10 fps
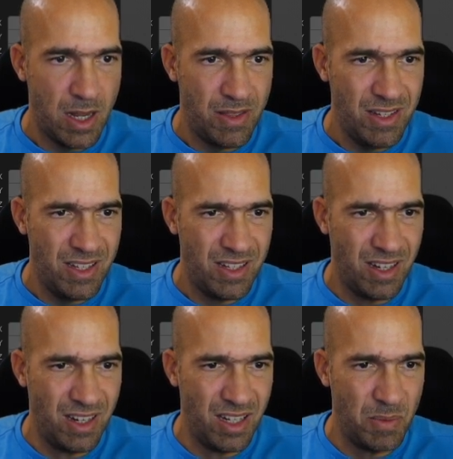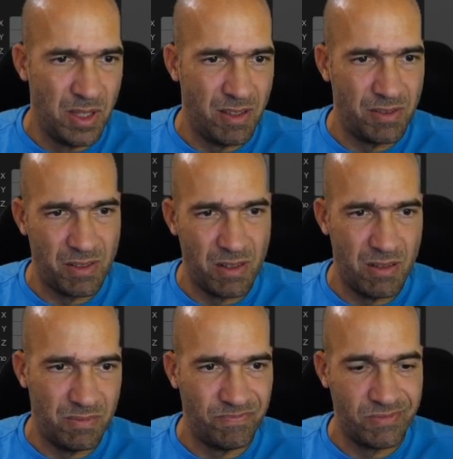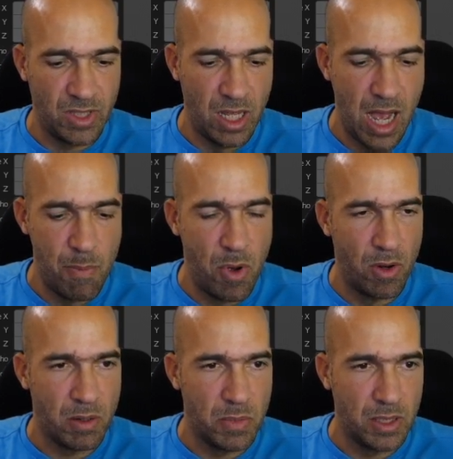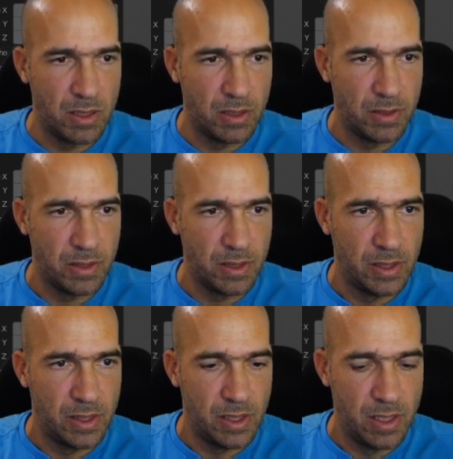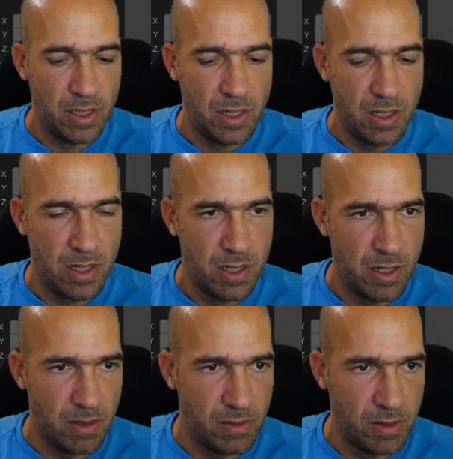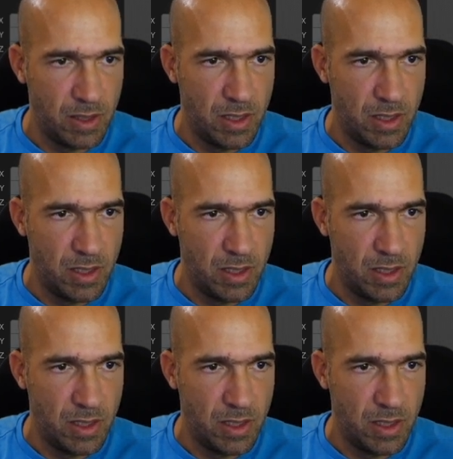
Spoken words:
Yeah, this is a little bit of, eyeballing, but still.